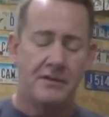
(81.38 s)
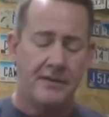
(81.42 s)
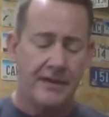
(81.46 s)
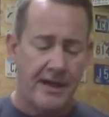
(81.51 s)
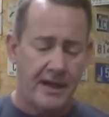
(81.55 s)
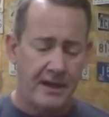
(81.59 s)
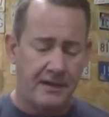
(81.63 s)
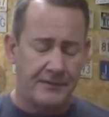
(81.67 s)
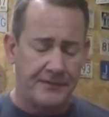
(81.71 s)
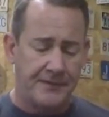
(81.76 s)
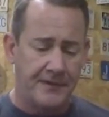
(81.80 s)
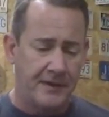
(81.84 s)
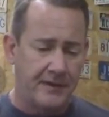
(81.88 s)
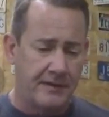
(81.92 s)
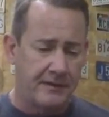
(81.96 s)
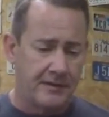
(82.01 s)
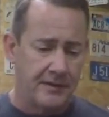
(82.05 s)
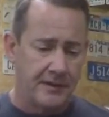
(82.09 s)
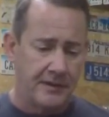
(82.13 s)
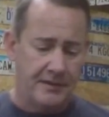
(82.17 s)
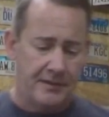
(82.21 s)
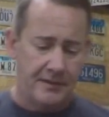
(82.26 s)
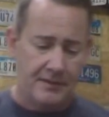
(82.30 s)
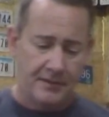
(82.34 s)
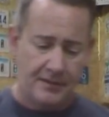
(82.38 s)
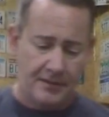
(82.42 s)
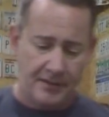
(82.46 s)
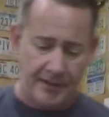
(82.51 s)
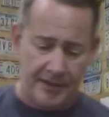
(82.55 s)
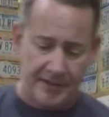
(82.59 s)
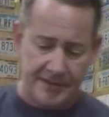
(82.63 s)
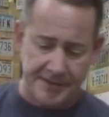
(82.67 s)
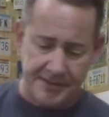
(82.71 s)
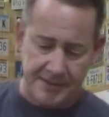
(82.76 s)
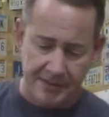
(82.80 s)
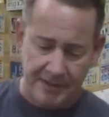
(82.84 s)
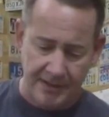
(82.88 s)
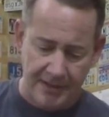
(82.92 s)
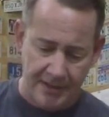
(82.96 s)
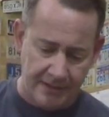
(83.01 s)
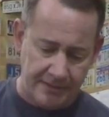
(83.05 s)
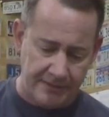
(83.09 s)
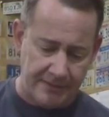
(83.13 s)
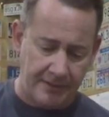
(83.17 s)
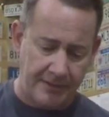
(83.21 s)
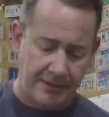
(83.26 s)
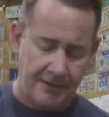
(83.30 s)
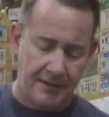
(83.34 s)
without further ado, let's
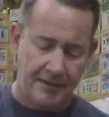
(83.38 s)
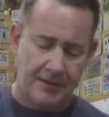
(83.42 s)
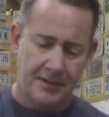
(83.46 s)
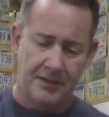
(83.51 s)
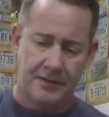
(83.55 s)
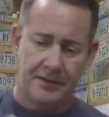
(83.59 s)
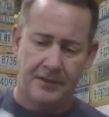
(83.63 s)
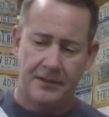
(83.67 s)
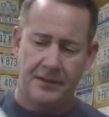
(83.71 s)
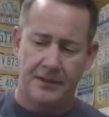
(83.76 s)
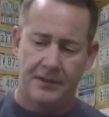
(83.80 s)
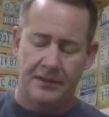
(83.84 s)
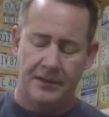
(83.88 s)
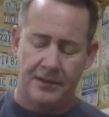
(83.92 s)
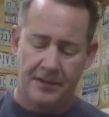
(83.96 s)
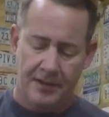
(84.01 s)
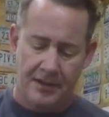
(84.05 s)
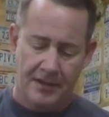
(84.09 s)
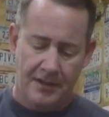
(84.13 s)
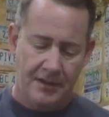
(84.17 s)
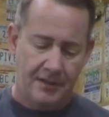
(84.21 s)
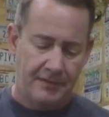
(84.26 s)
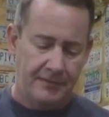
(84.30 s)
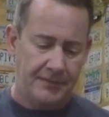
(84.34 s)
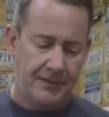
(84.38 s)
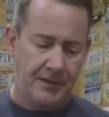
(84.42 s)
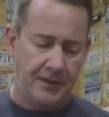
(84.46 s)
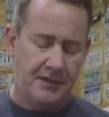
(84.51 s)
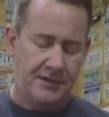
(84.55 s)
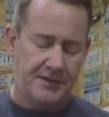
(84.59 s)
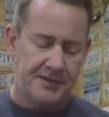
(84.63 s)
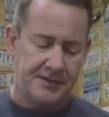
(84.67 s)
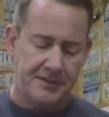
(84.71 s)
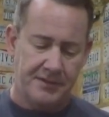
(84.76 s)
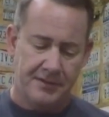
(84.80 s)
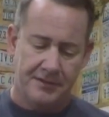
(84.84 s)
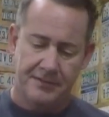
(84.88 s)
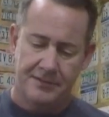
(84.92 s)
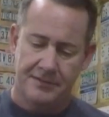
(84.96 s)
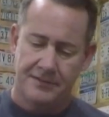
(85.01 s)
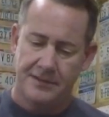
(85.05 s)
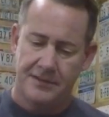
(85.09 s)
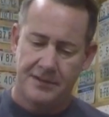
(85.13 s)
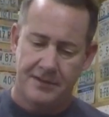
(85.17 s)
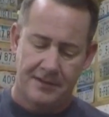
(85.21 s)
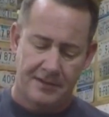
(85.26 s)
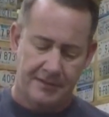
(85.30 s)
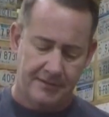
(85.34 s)
get to cooking here. First,
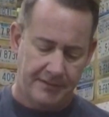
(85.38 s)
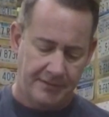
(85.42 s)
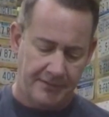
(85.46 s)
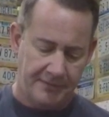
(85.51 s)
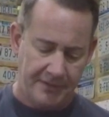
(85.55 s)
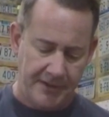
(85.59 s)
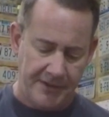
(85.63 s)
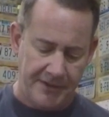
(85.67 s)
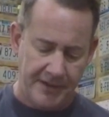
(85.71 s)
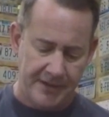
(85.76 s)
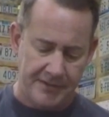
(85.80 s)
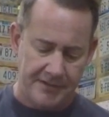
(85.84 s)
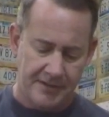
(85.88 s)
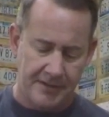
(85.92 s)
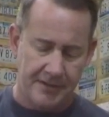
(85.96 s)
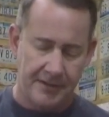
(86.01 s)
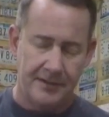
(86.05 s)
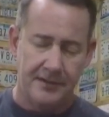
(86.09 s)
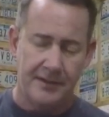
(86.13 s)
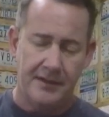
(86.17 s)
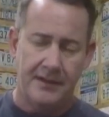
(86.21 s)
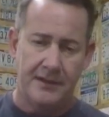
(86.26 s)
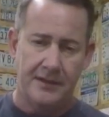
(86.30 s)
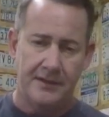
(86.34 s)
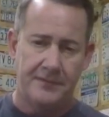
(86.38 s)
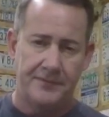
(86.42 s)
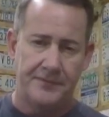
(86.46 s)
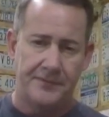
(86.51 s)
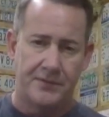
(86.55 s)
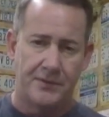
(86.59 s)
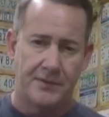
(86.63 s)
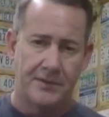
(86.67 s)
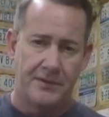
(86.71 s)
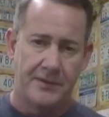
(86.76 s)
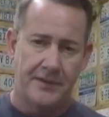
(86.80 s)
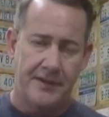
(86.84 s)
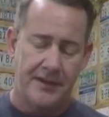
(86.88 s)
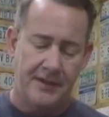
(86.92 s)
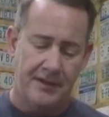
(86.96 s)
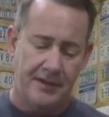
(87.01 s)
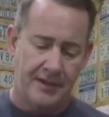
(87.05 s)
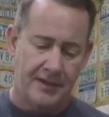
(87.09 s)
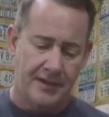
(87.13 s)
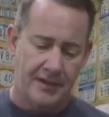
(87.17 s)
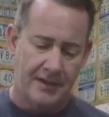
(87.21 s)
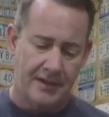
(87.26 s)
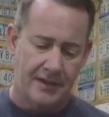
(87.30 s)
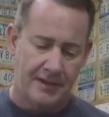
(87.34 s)
the three things you're going to need for
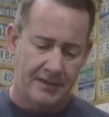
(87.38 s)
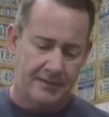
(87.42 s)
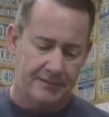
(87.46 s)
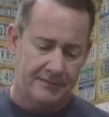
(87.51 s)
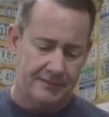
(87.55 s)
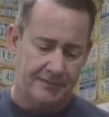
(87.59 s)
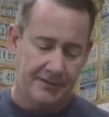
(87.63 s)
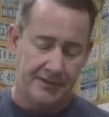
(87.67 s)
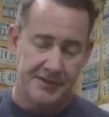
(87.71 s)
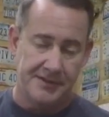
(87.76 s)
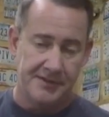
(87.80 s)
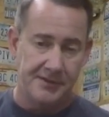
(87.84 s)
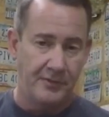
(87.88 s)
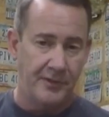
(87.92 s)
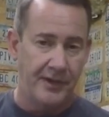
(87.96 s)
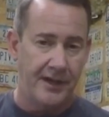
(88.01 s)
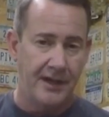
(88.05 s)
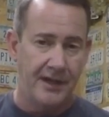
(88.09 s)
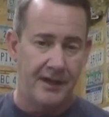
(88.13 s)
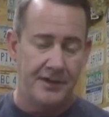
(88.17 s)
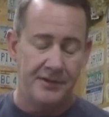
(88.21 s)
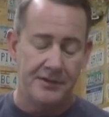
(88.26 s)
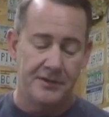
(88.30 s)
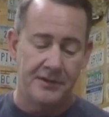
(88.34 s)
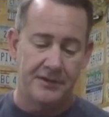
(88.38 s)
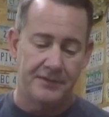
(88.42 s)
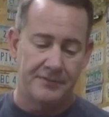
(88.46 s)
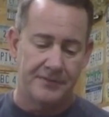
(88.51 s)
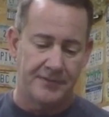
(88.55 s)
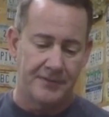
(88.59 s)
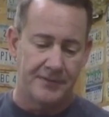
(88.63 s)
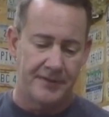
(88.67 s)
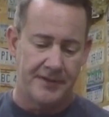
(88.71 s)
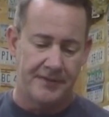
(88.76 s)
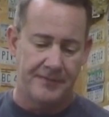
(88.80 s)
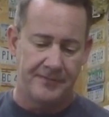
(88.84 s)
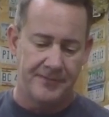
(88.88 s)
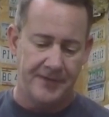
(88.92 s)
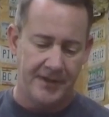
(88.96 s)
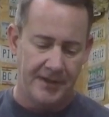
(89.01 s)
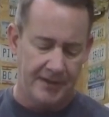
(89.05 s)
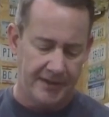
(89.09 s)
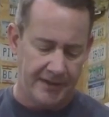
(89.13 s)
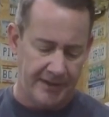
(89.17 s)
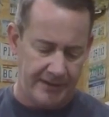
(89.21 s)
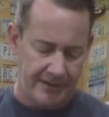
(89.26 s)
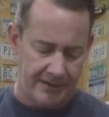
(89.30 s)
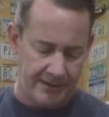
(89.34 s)
the, at least the way I do it, for the
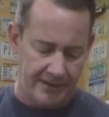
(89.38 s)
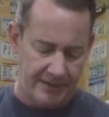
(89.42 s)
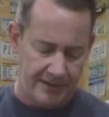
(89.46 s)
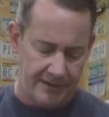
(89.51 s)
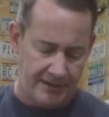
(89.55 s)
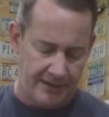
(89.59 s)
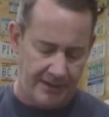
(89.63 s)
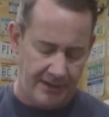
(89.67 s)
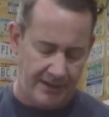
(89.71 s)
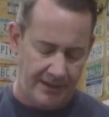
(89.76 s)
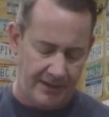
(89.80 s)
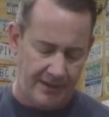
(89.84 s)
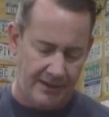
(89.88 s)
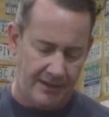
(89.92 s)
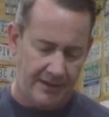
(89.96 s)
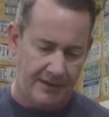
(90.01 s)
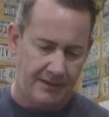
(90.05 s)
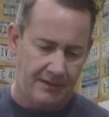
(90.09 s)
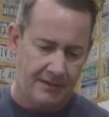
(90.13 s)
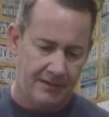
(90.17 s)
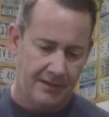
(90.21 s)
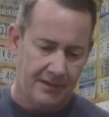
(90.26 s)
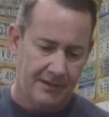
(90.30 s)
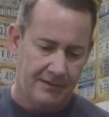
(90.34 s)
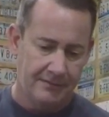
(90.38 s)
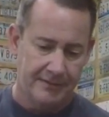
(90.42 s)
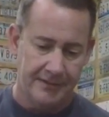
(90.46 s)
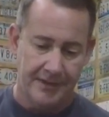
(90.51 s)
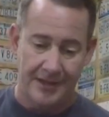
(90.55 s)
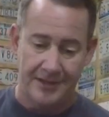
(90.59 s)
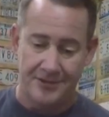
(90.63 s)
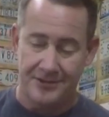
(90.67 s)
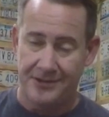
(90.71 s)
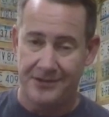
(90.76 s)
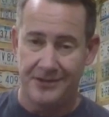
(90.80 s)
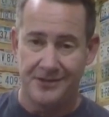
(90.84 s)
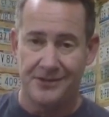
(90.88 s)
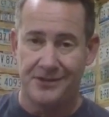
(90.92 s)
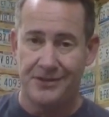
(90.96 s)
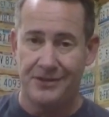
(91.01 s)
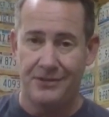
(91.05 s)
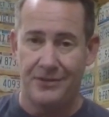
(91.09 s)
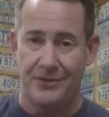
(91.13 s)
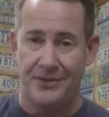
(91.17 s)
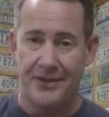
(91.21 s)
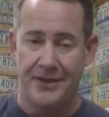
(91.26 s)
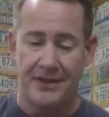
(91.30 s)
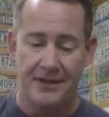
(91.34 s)
filling, you're going to need, well actually just
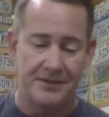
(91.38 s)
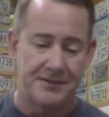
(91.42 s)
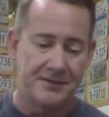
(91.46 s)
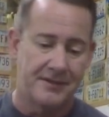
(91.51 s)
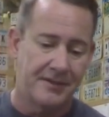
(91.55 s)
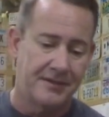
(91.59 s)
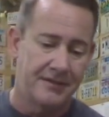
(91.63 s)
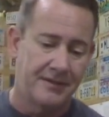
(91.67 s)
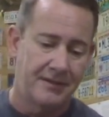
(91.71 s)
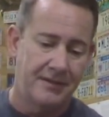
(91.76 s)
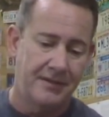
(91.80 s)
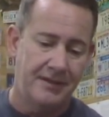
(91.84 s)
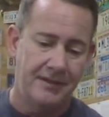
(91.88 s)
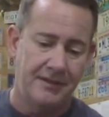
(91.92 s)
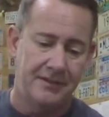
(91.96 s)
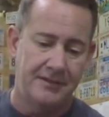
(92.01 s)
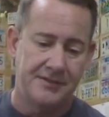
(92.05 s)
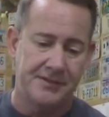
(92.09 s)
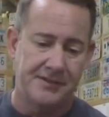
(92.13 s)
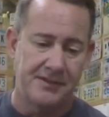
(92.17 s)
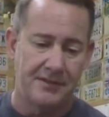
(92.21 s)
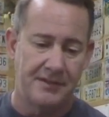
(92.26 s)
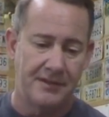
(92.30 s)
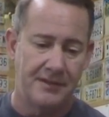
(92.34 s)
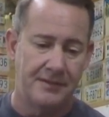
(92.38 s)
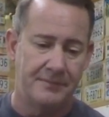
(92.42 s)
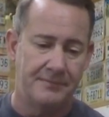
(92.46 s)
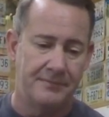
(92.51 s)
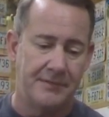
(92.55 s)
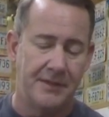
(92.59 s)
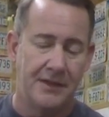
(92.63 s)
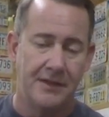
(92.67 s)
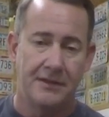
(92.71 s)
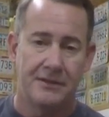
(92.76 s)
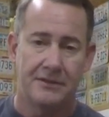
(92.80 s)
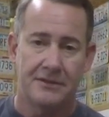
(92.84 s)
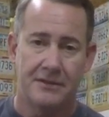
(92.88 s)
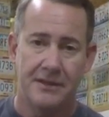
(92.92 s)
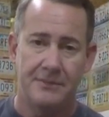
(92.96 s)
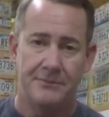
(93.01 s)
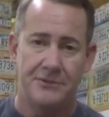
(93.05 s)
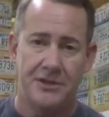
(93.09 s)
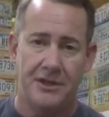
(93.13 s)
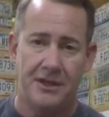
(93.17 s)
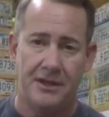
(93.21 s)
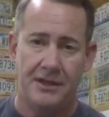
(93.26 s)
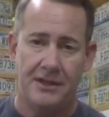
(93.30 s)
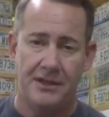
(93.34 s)
two things. You're going to need some cream
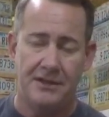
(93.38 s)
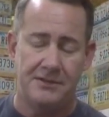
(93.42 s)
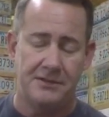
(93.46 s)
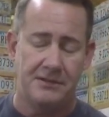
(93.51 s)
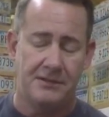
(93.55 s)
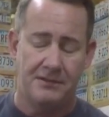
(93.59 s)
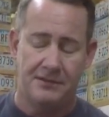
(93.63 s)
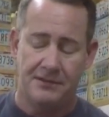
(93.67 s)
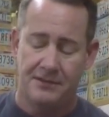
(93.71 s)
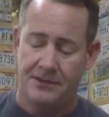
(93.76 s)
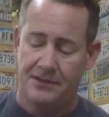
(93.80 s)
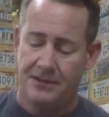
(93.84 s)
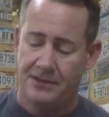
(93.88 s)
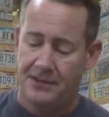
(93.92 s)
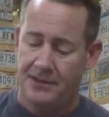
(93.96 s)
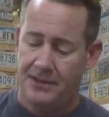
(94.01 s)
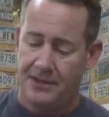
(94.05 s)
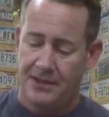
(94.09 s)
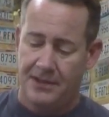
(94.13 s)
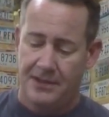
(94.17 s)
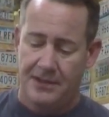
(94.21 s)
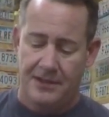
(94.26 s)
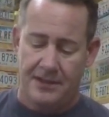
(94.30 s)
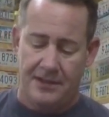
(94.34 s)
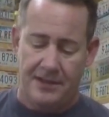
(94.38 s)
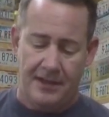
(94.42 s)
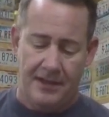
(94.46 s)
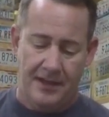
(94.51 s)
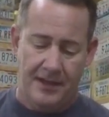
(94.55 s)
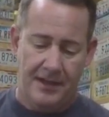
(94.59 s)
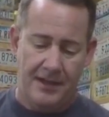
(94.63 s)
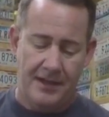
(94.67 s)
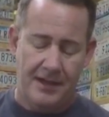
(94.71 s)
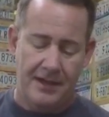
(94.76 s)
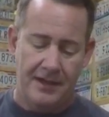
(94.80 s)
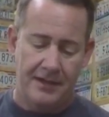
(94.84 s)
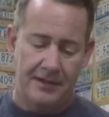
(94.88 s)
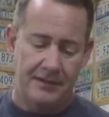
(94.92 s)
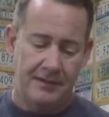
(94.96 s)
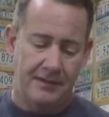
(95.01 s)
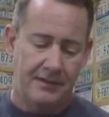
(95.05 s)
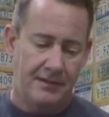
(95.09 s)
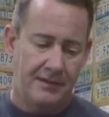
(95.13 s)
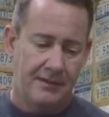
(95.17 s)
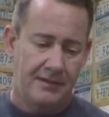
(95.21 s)
cheese and